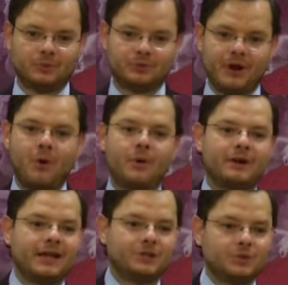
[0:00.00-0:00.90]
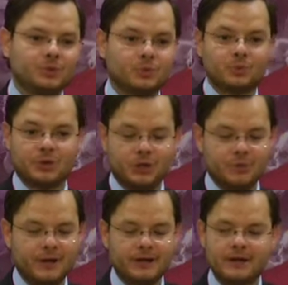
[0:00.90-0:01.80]
where they choose,
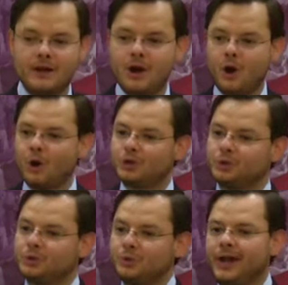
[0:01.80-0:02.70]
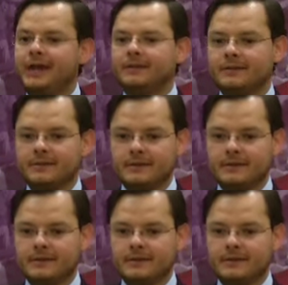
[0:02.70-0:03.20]
Cuba, or to trade